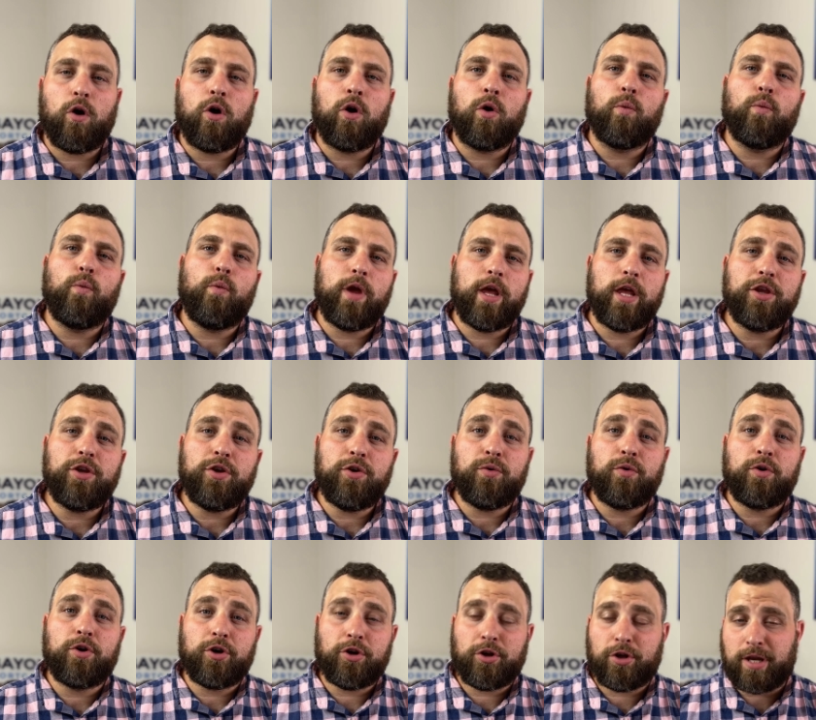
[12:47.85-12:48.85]
or when you
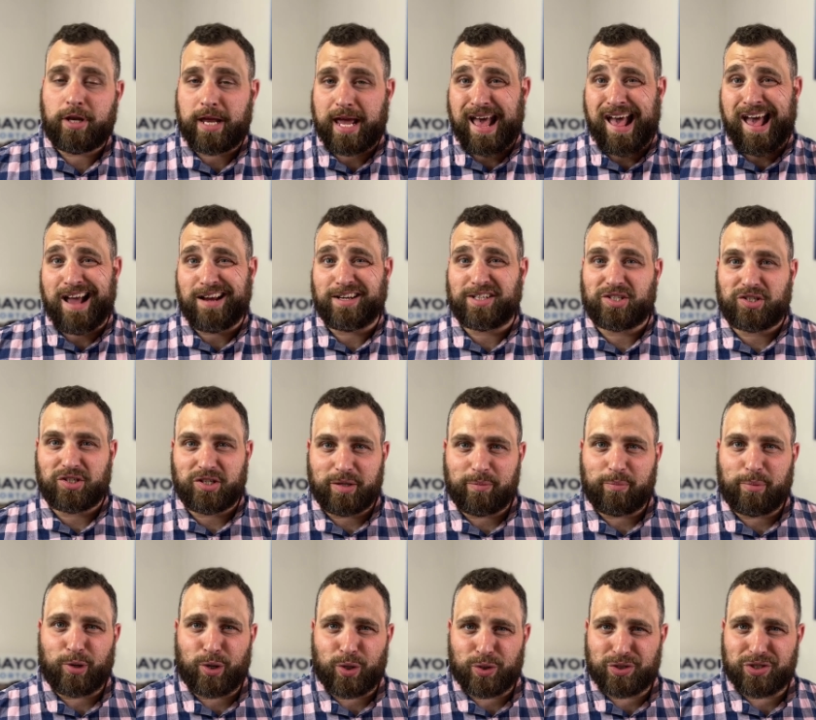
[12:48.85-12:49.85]
could actually
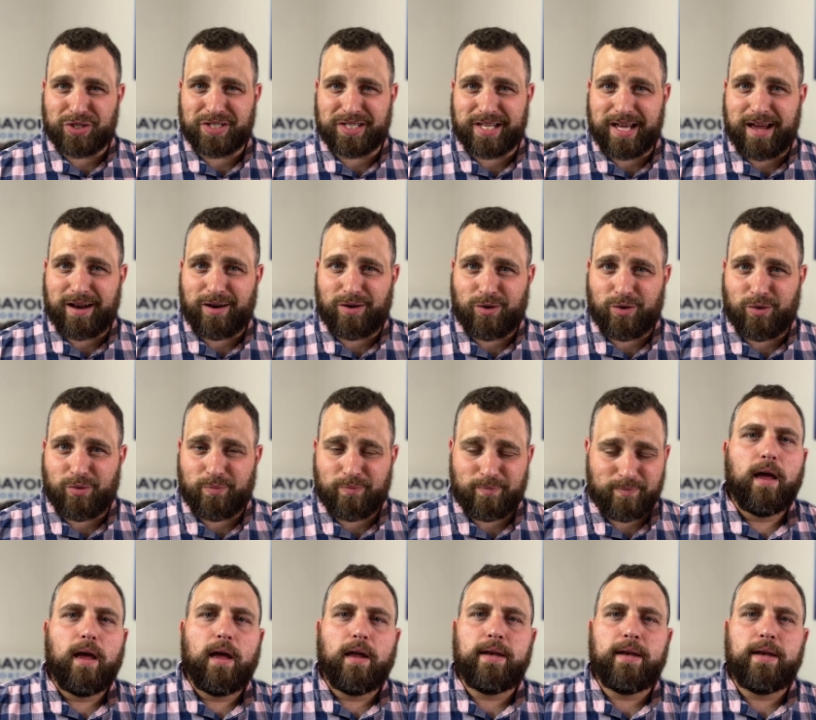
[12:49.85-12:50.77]
purchase that home.